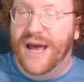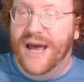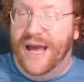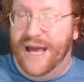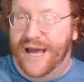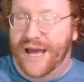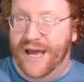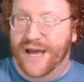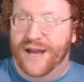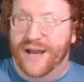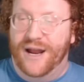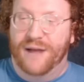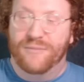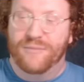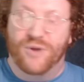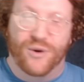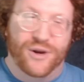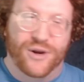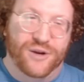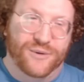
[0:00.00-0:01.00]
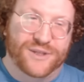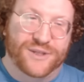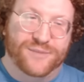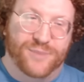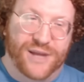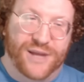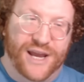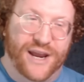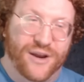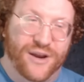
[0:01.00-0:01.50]
And I'm going to
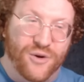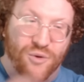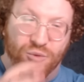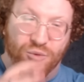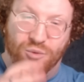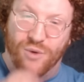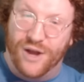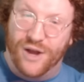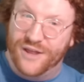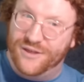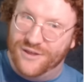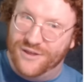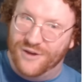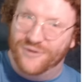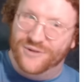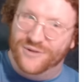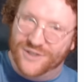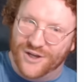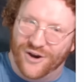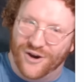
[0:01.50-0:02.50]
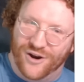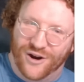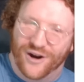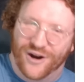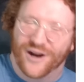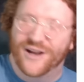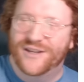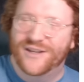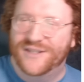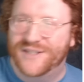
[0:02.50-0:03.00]
explain what those
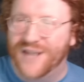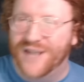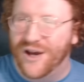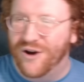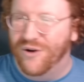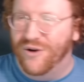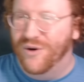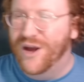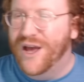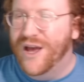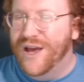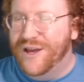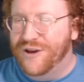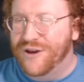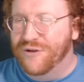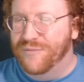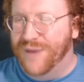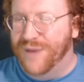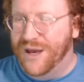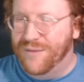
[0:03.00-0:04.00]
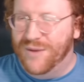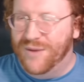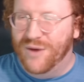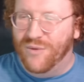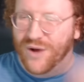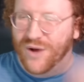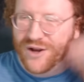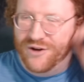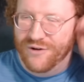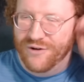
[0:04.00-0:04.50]
are. So, you may be
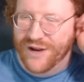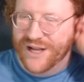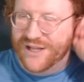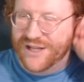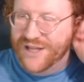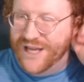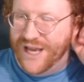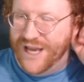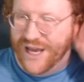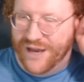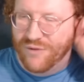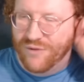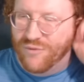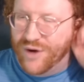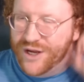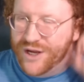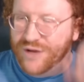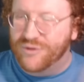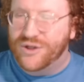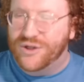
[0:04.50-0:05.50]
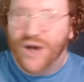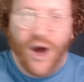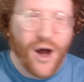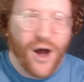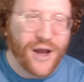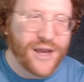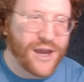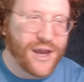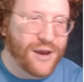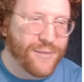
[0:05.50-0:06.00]
wondering, Lee, what are you
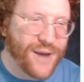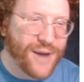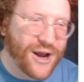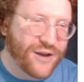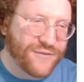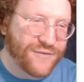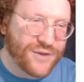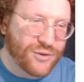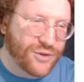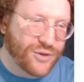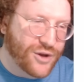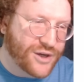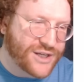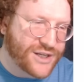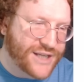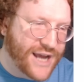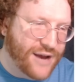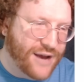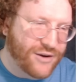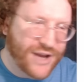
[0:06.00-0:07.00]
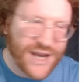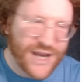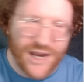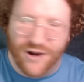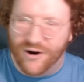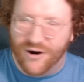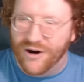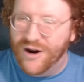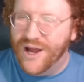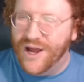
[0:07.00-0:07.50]
talking about? If you look down
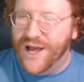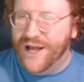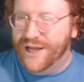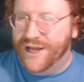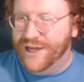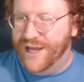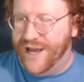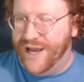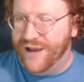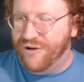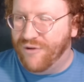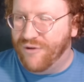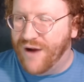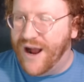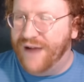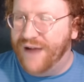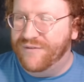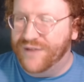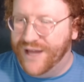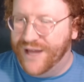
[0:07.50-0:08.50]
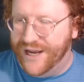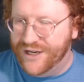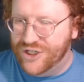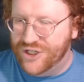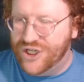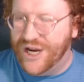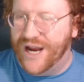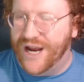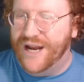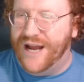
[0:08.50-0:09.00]
here, LangGraph,
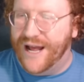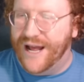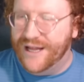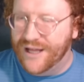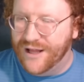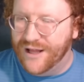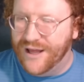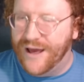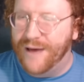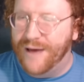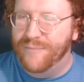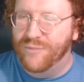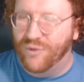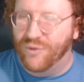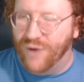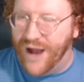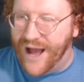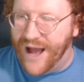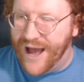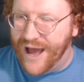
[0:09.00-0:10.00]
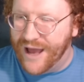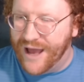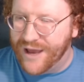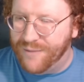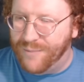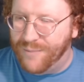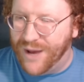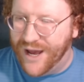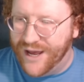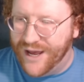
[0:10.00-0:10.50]
LangChain, LLM,
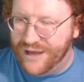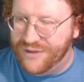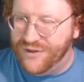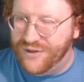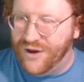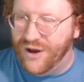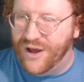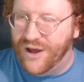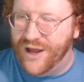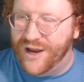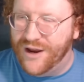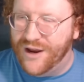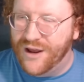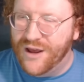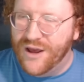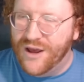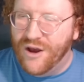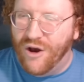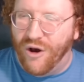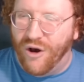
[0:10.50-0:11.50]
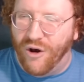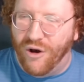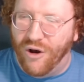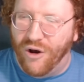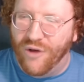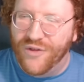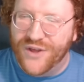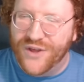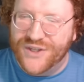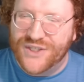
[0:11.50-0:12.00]
RAG, Python,
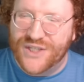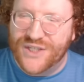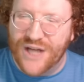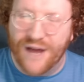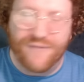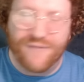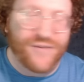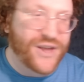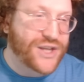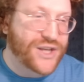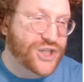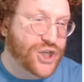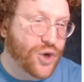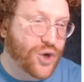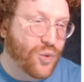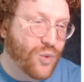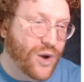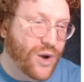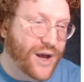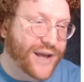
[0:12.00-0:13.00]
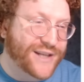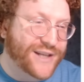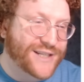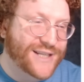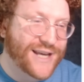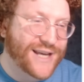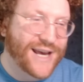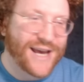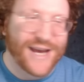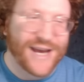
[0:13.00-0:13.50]
all the stuff that you
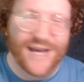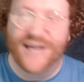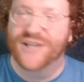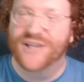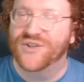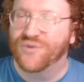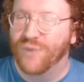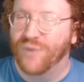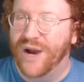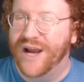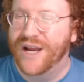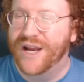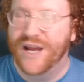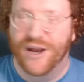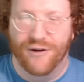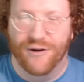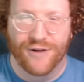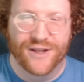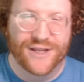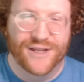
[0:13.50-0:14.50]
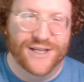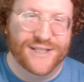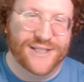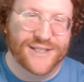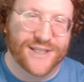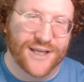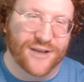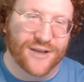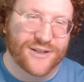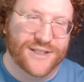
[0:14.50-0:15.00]
want is right here in this
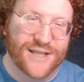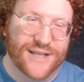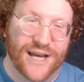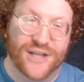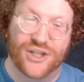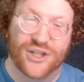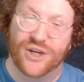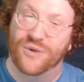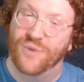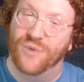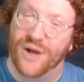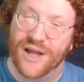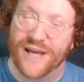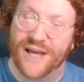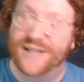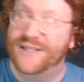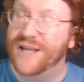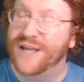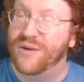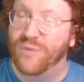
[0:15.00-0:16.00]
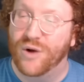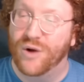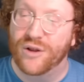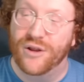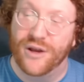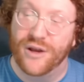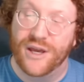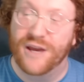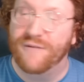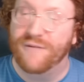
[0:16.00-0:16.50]
skills section. Well, I said we're
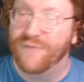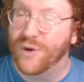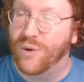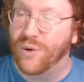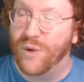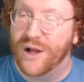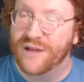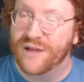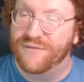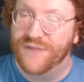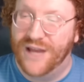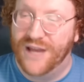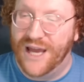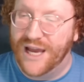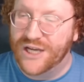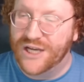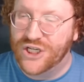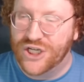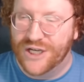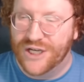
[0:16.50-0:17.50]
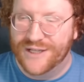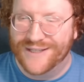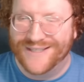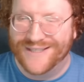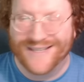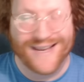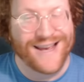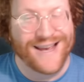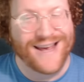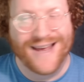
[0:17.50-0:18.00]
looking for
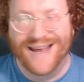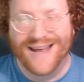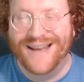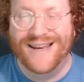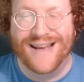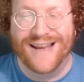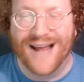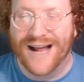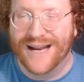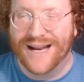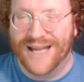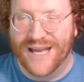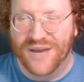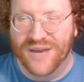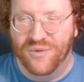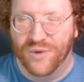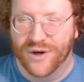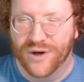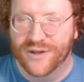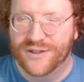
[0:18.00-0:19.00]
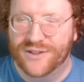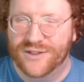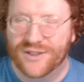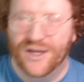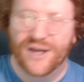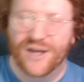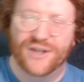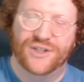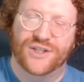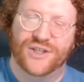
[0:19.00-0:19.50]
qualifications, not keywords.
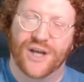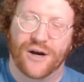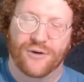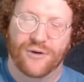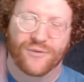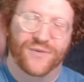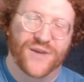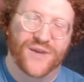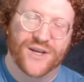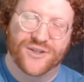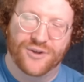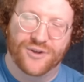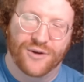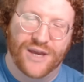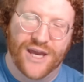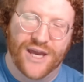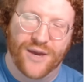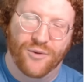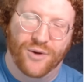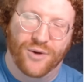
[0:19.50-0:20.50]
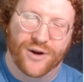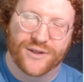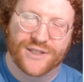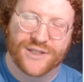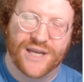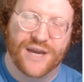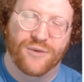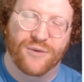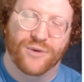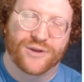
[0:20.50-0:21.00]
So these are
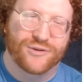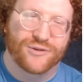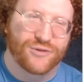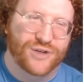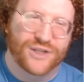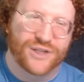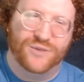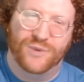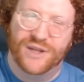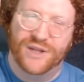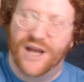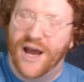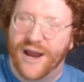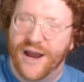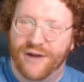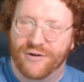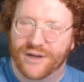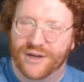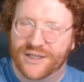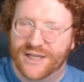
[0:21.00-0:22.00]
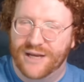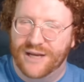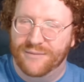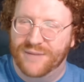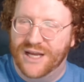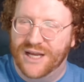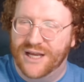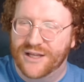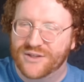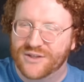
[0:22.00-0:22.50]
keywords. Keywords are just what the hiring
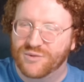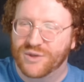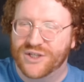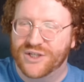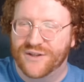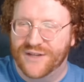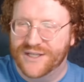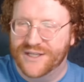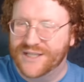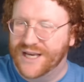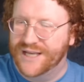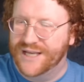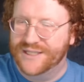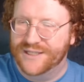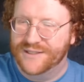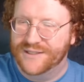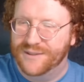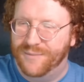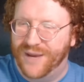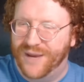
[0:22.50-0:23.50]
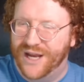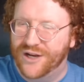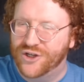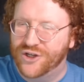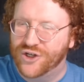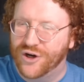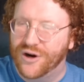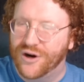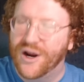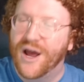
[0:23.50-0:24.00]
team needs, which in this case is the
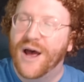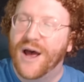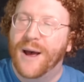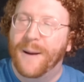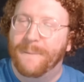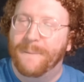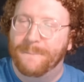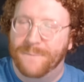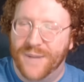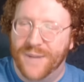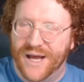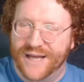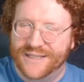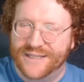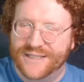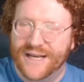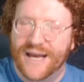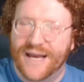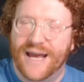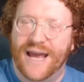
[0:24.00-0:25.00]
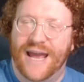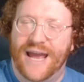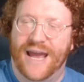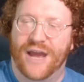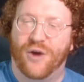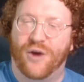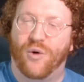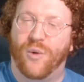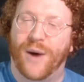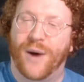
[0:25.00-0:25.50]
manager. But
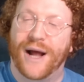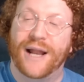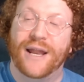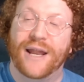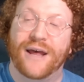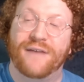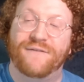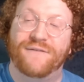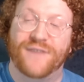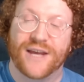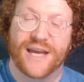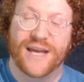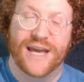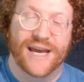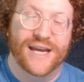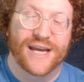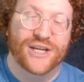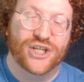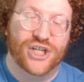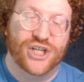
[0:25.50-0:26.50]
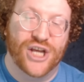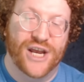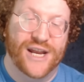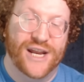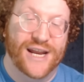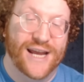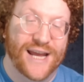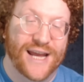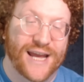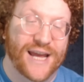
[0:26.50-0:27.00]
a
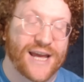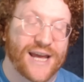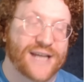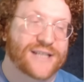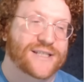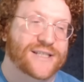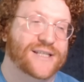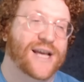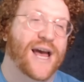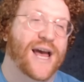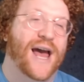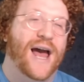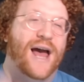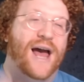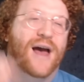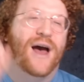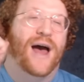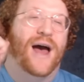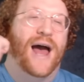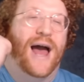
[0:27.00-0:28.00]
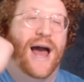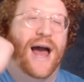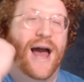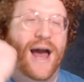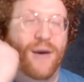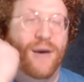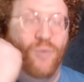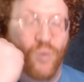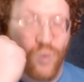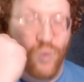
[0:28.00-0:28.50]
qualification is
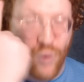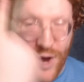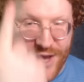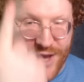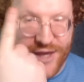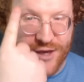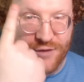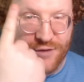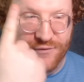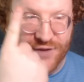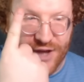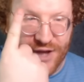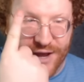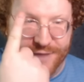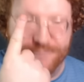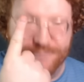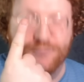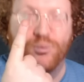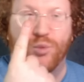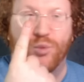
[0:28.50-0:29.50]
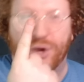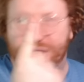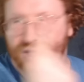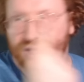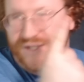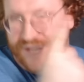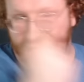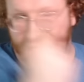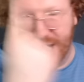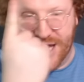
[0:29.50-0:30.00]
what you've done, which
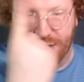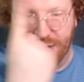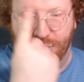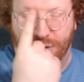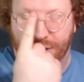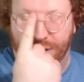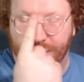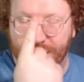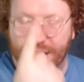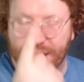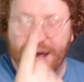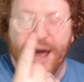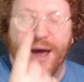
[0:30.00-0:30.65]
is a keyword,